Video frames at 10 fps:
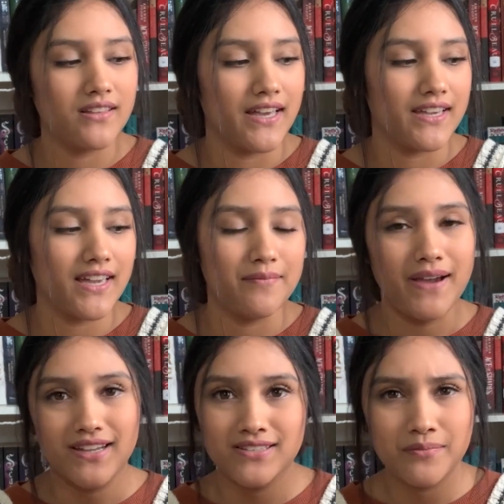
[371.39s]
like
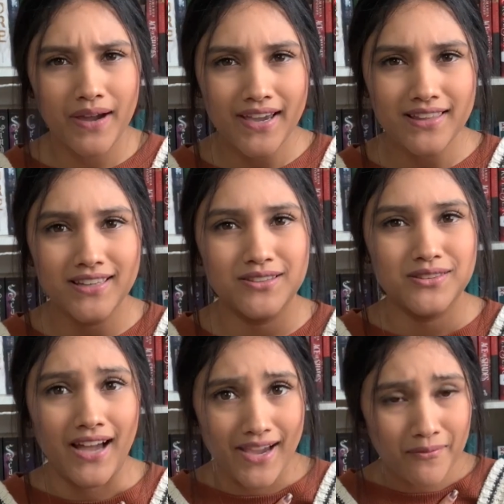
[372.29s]
impacted by it like
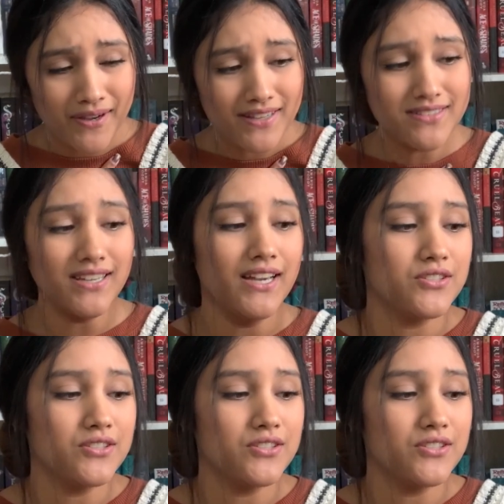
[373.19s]
I was.